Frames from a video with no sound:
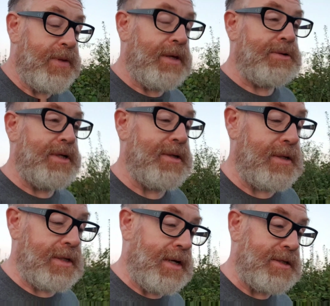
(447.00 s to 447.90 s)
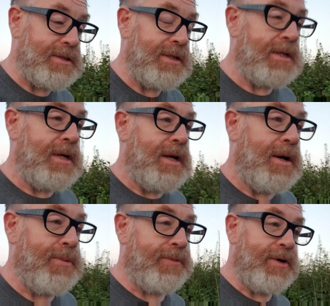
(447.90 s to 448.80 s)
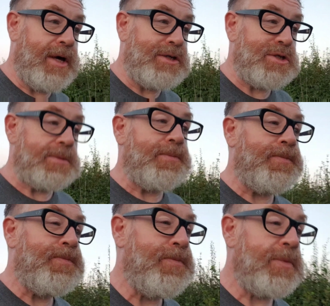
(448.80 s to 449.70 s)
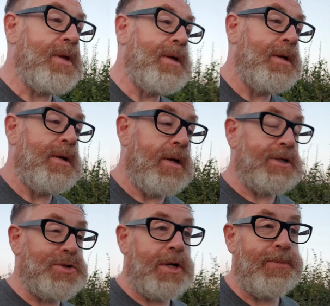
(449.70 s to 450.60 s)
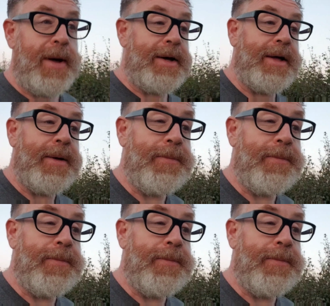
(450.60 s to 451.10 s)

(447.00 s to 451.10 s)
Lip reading: you're taking that as a provocation and strike back.